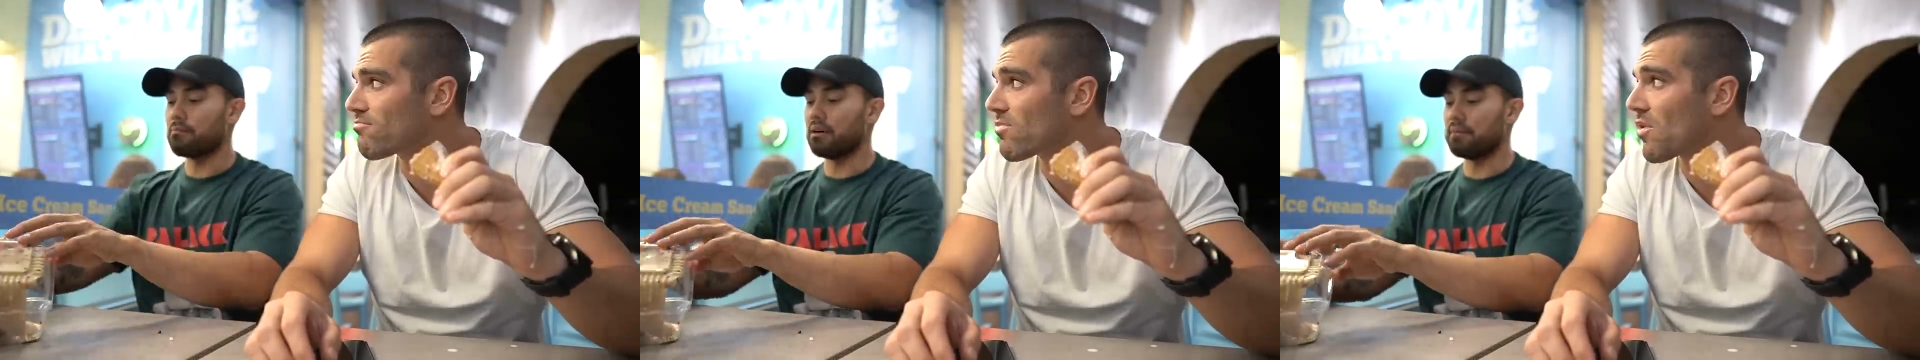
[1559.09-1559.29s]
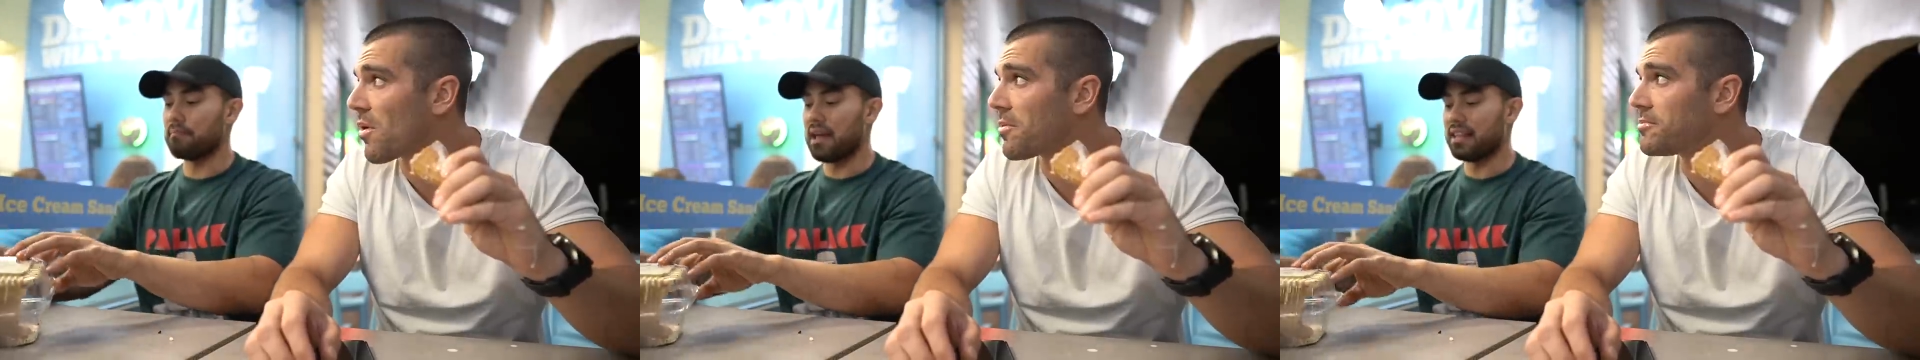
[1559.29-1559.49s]

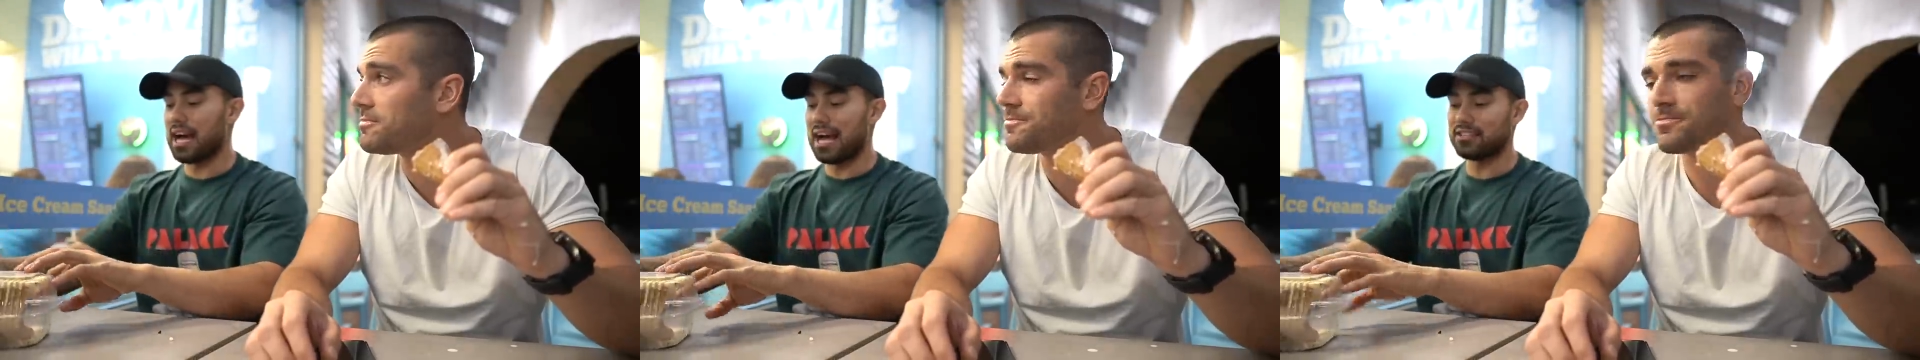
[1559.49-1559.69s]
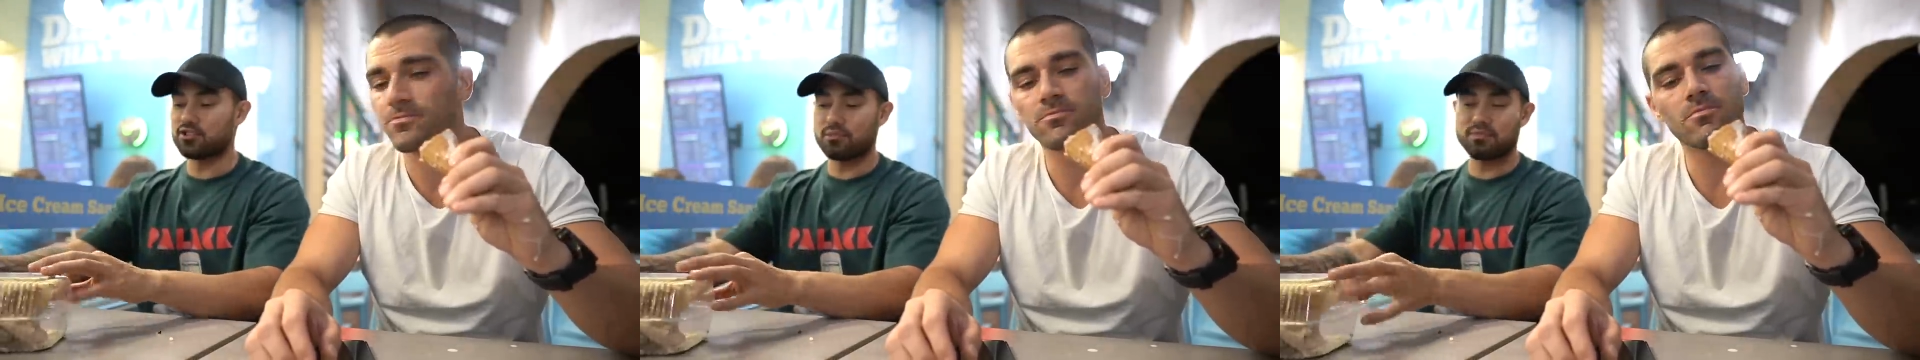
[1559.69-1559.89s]
Speaker 1: But man, the
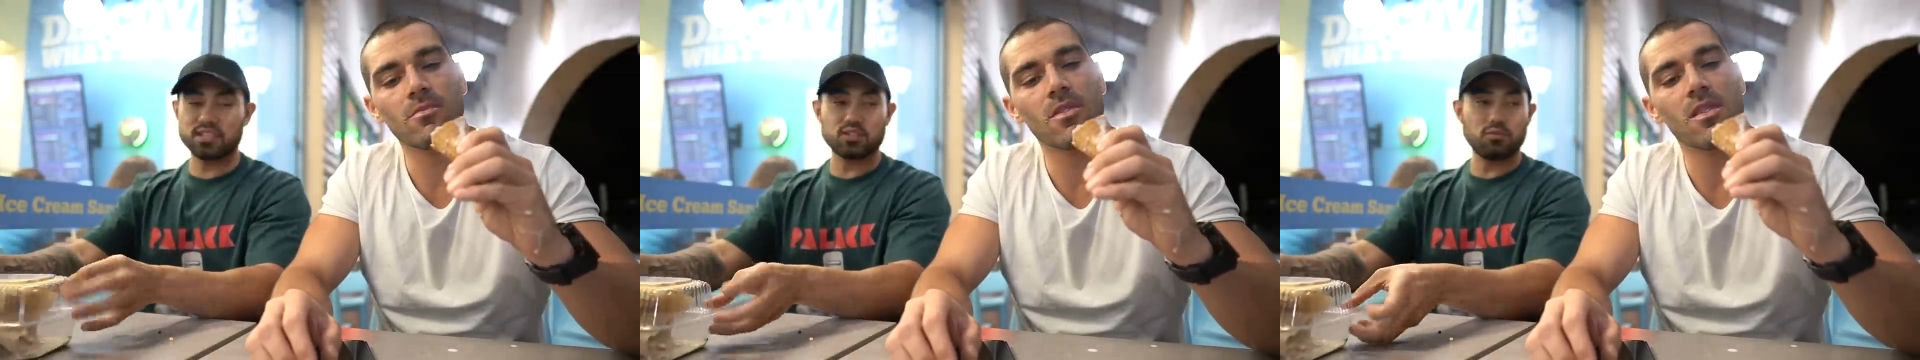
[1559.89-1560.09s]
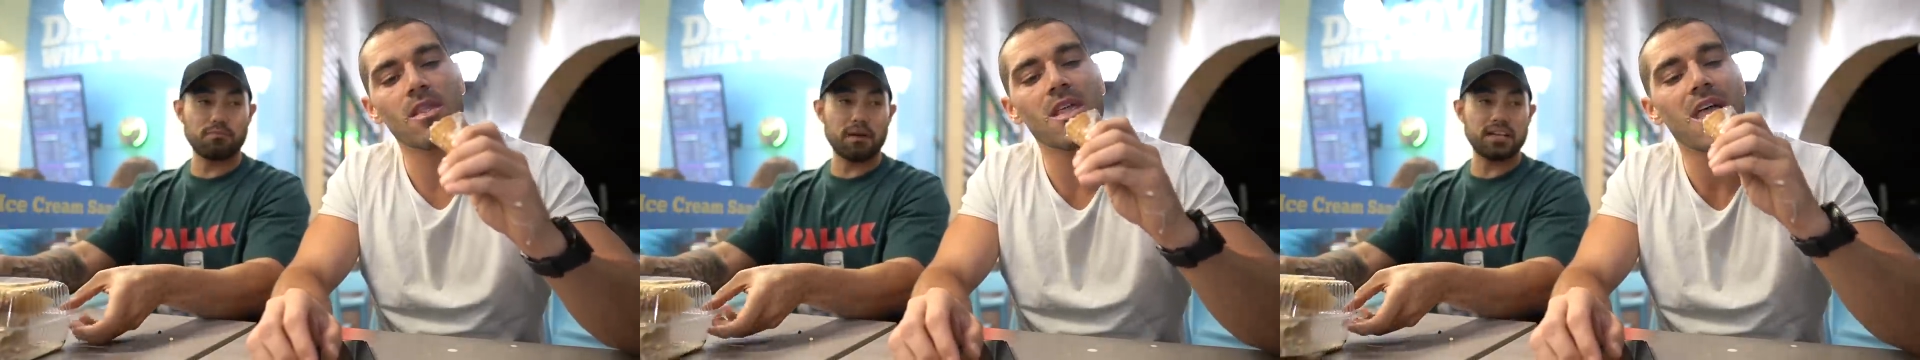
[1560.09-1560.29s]
ice cream just
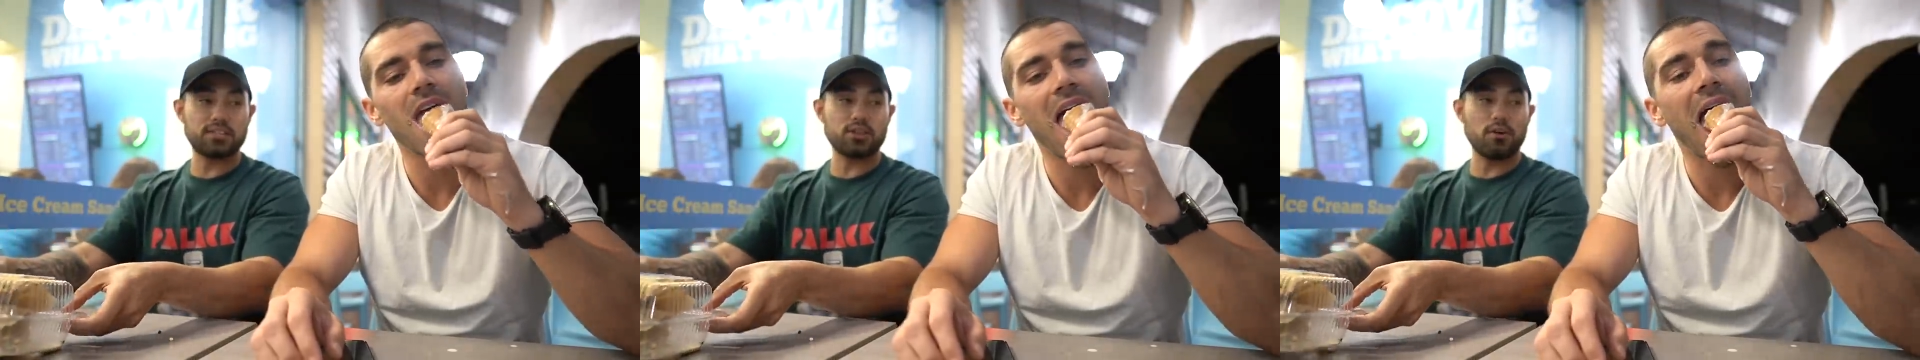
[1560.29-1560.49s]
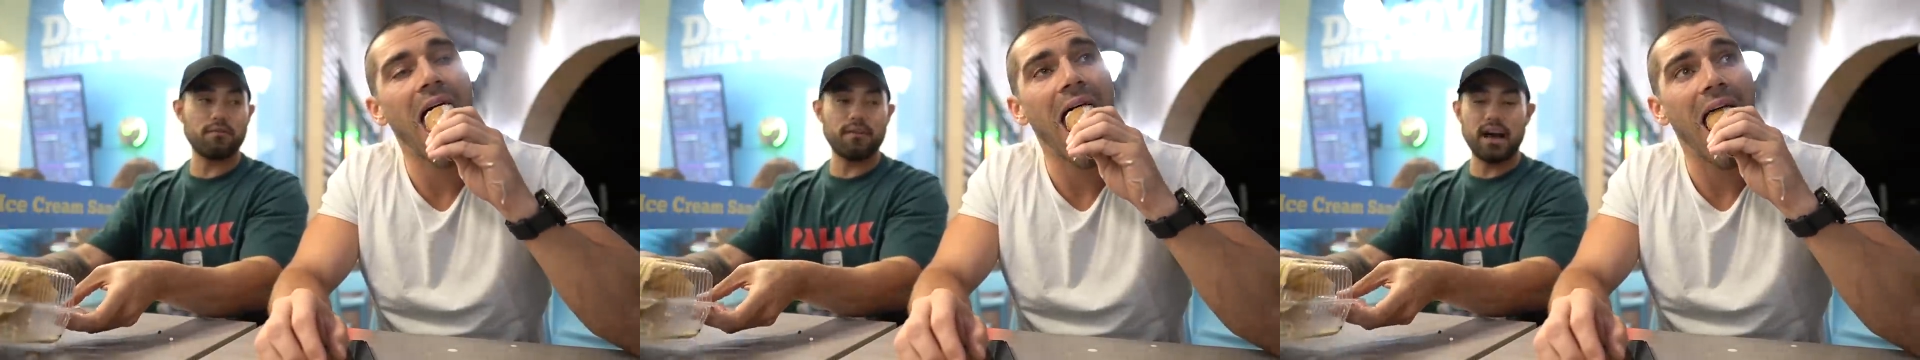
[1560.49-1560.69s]
went by
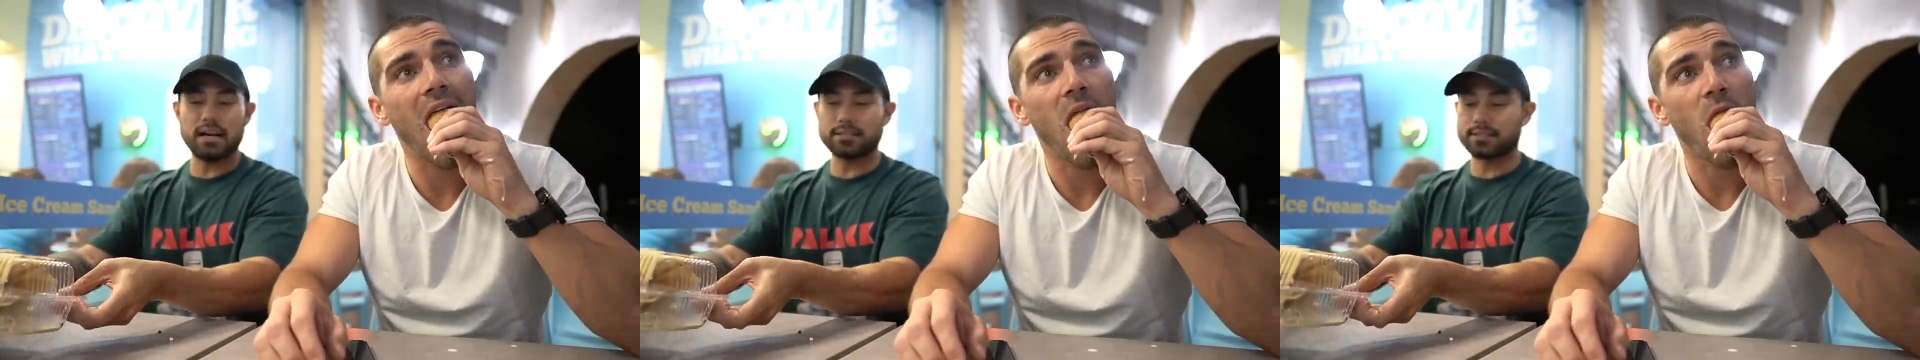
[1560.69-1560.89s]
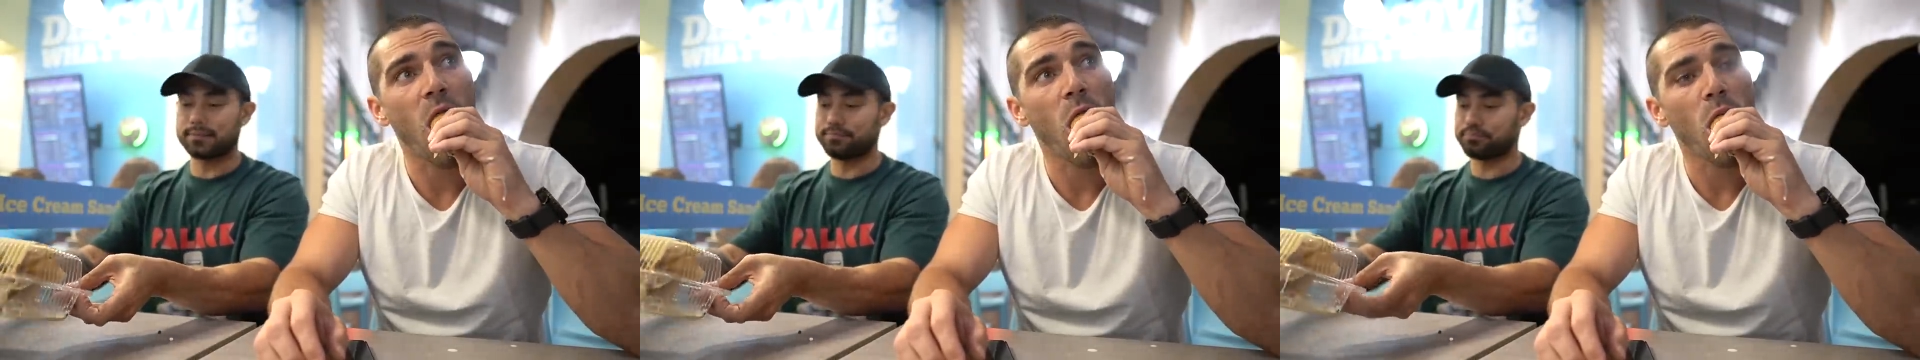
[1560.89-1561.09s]
so fast.